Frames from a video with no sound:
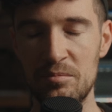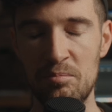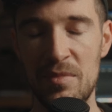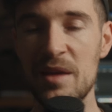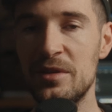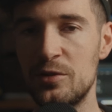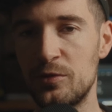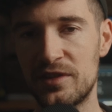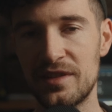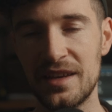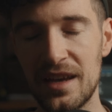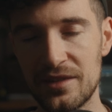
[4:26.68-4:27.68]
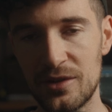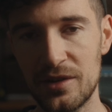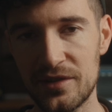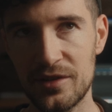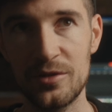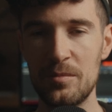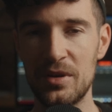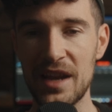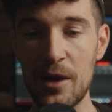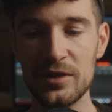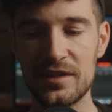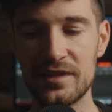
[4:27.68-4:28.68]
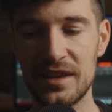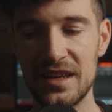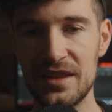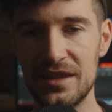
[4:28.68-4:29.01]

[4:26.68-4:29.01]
maybe you would say yes also, but I would say